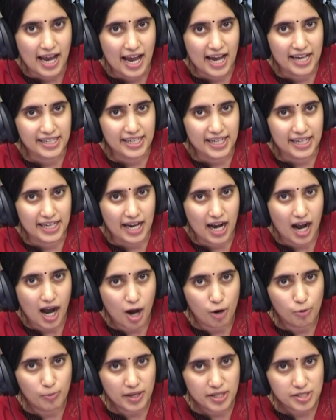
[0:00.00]
And
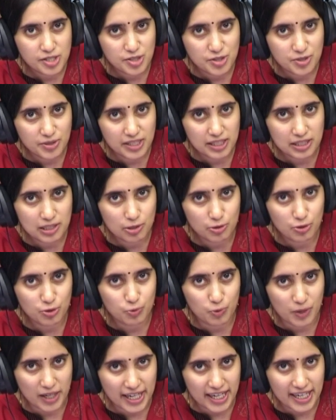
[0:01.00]
how much to
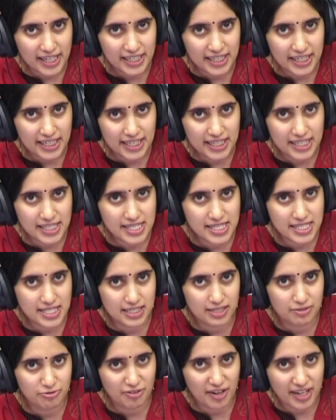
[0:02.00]
include where is
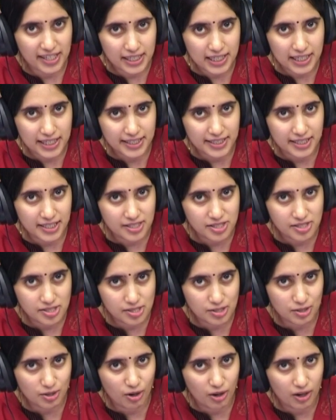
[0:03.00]
finally a
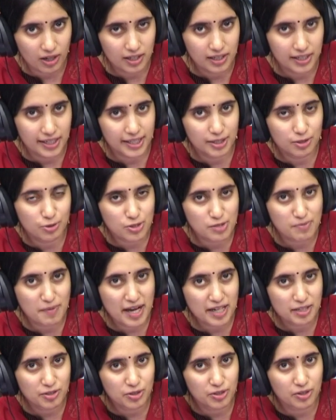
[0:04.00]
teacher's call. It goes
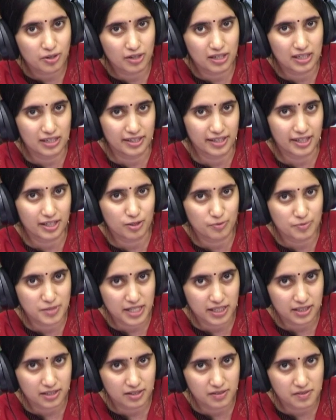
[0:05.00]
back to your learning
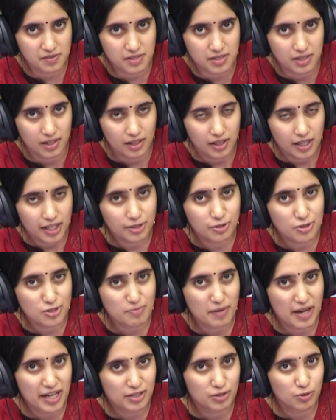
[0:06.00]
objectives. It goes
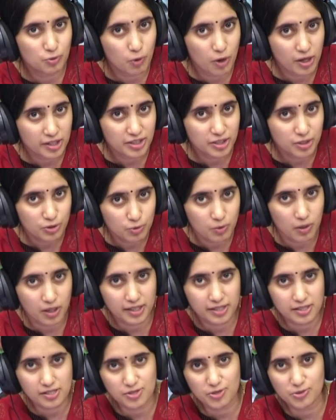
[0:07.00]
back to what you
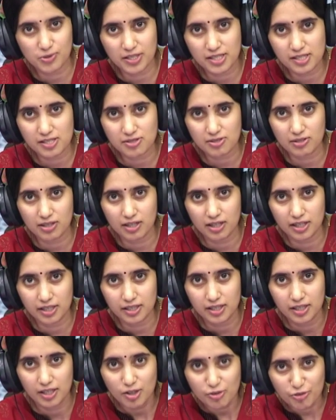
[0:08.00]
want the students to
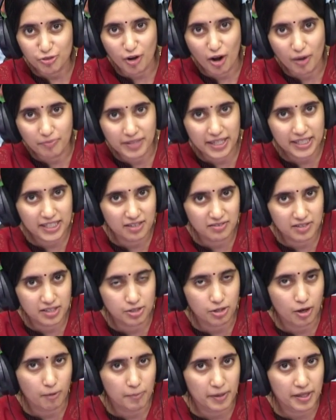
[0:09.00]
learn from that given
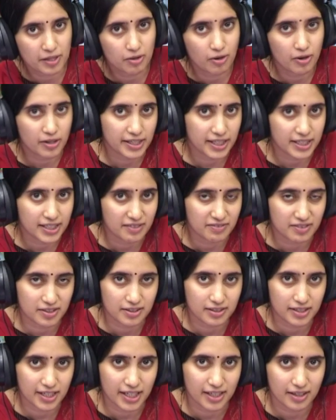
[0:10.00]
topic or that
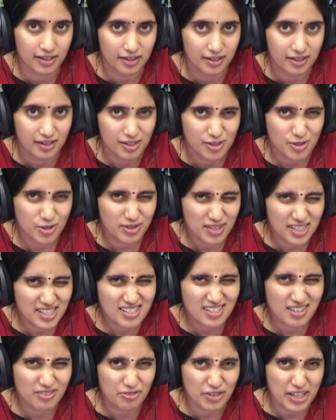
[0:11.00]
given day. So this
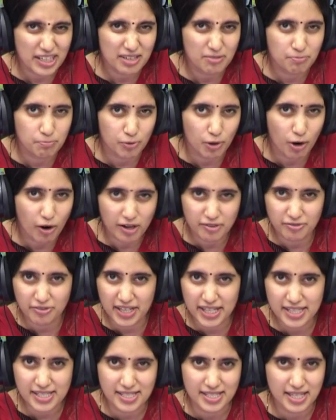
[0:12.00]
is a very broad
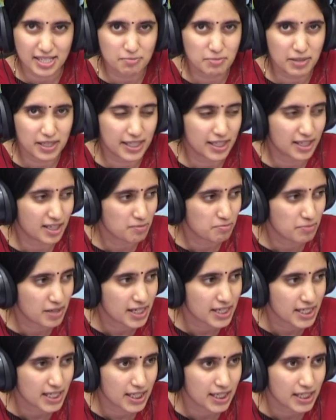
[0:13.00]
vague statement that I'm
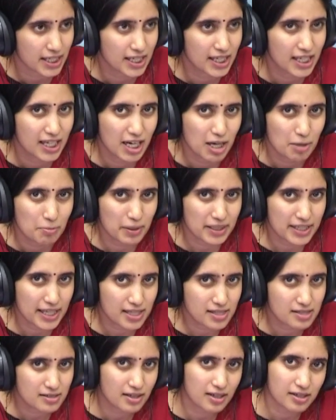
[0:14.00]
making but
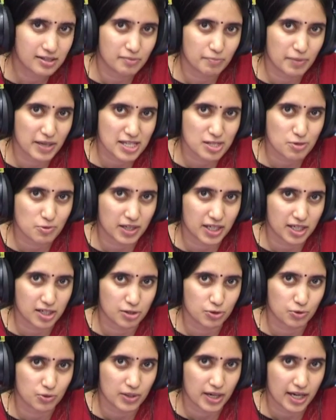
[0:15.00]
that's really the best we can
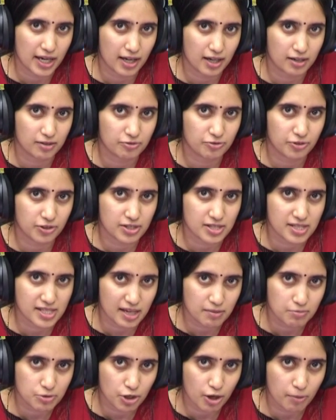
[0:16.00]
do and for the
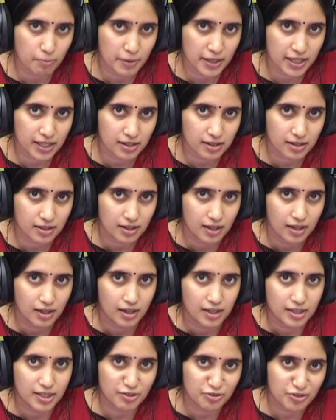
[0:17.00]
same topic
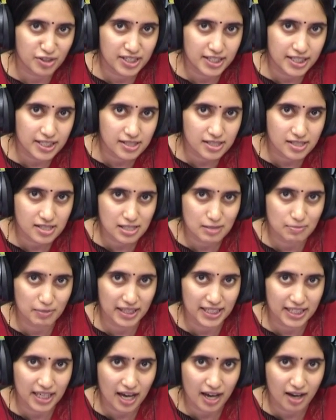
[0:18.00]
different teachers
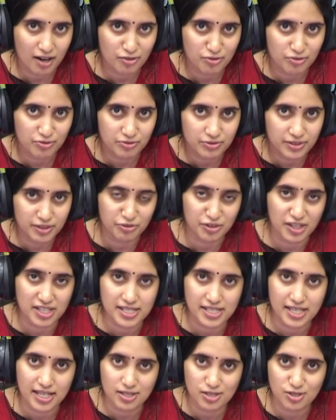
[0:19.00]
might have different
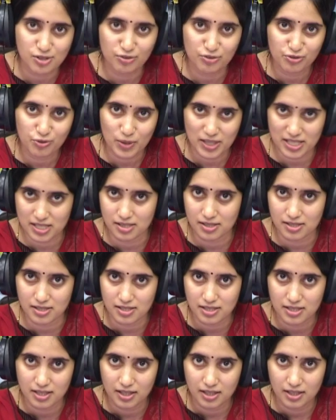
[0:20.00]
sets of questions.